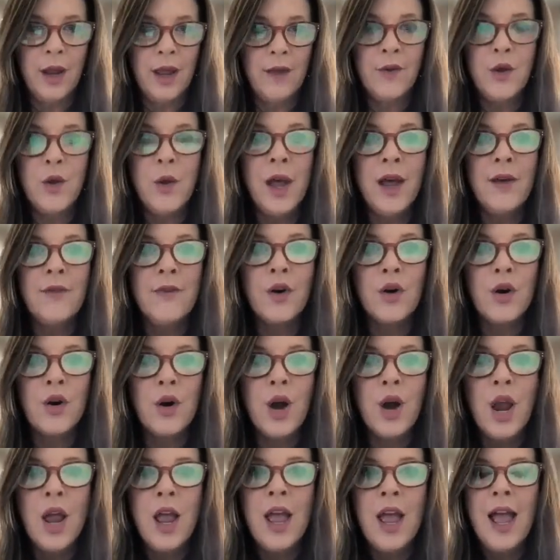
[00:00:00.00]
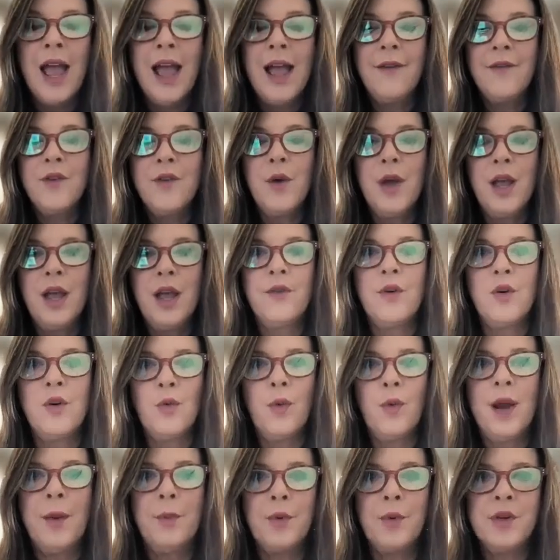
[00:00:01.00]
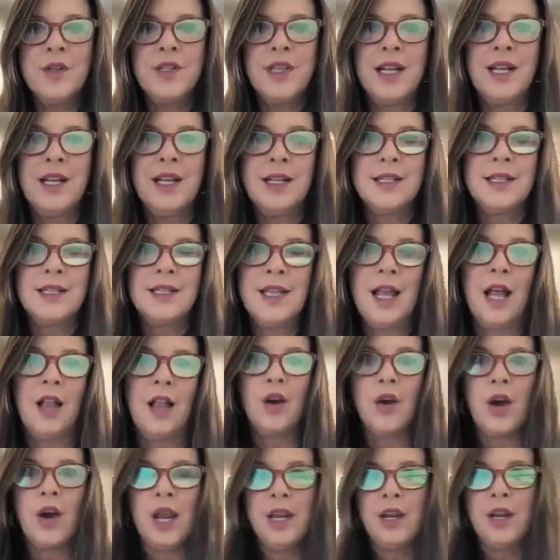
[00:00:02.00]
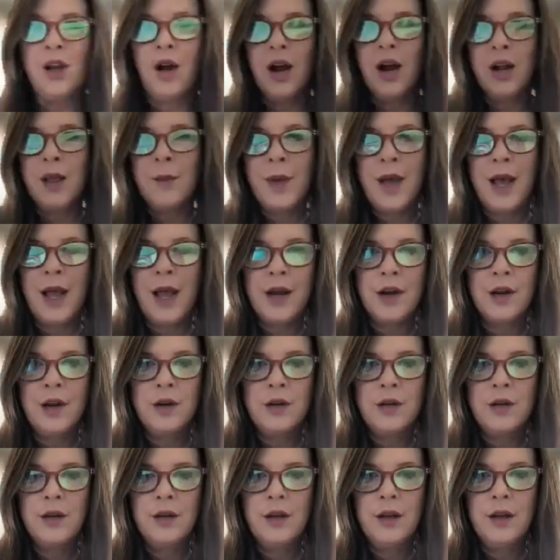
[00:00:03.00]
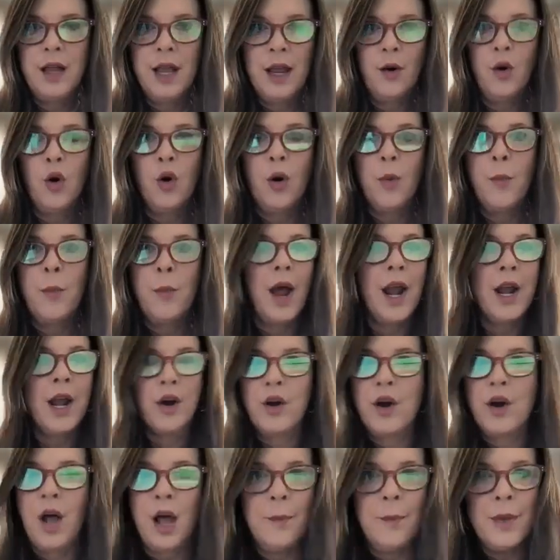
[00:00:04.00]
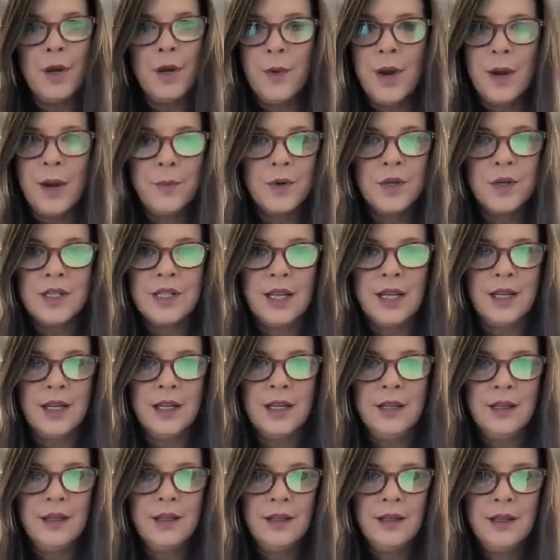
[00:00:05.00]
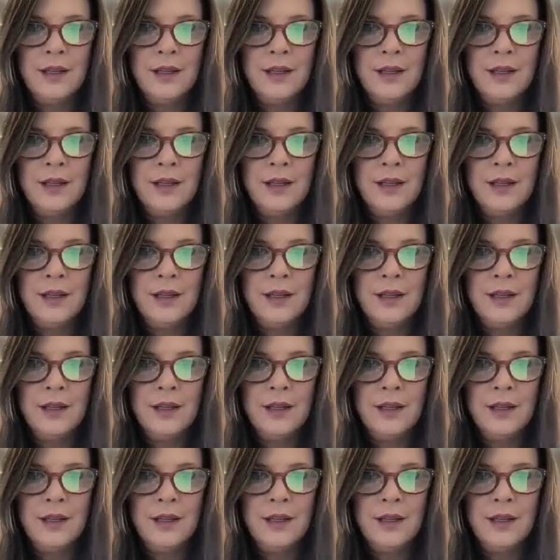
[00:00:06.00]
Have you ever represented a seller and not a buyer, or a buyer not be represented?